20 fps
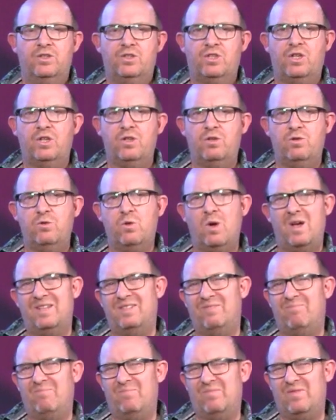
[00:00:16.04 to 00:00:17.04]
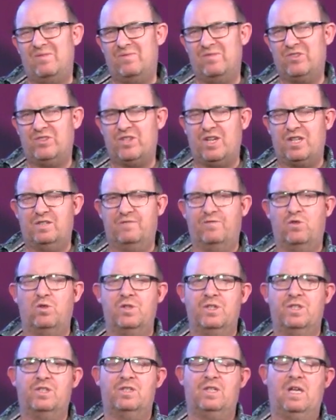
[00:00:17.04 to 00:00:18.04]
two six
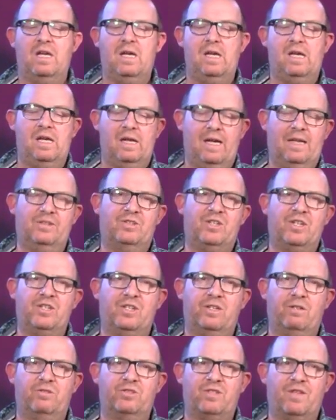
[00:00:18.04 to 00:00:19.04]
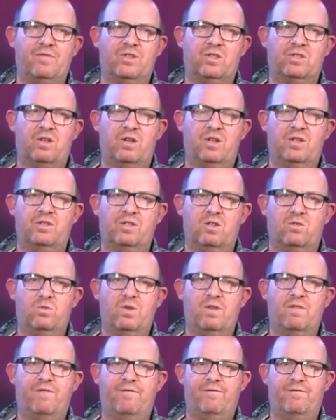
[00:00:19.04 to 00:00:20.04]
voice uh, digital synthesizer
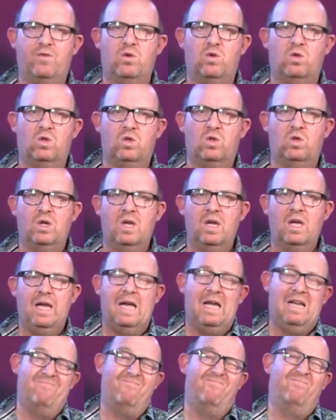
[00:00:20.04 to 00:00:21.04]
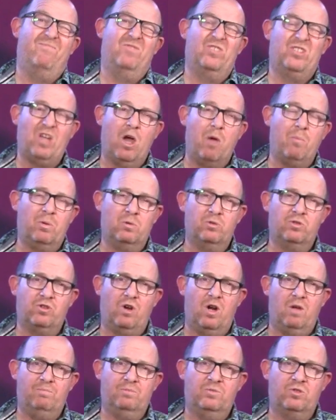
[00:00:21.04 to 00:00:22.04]
with four sample
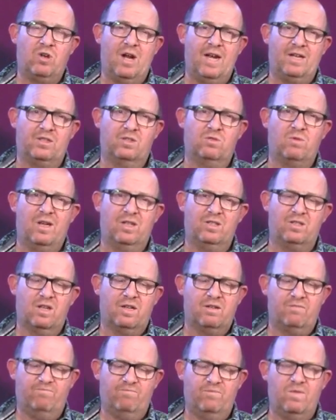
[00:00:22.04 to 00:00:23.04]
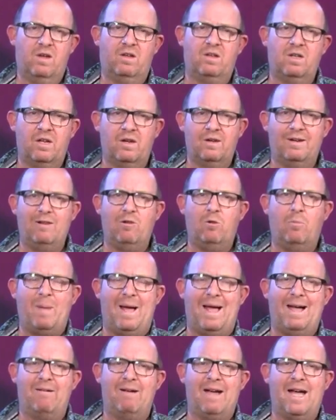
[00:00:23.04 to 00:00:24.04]
drum tracks as well. It's like a, a kind of little
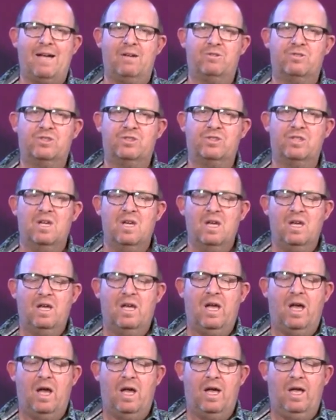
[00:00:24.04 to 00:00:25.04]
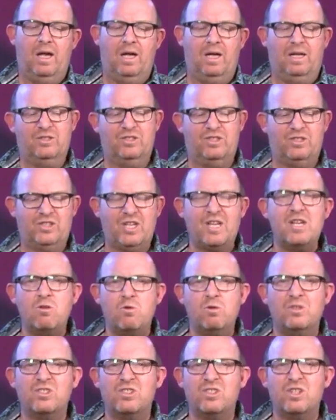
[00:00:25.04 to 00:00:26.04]
powerhouse uh,
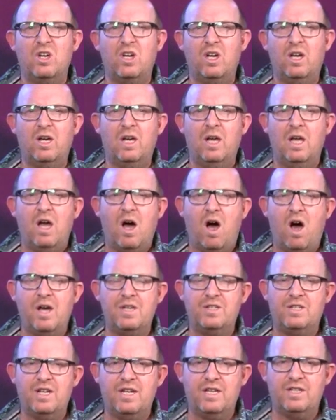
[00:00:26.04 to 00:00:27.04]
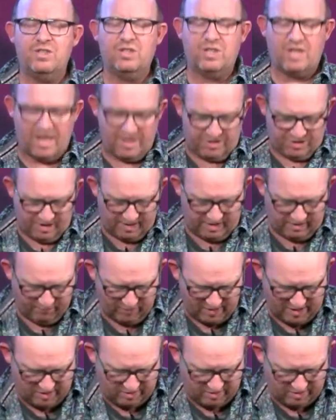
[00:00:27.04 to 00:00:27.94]
sequencer idea sketch thing. And if we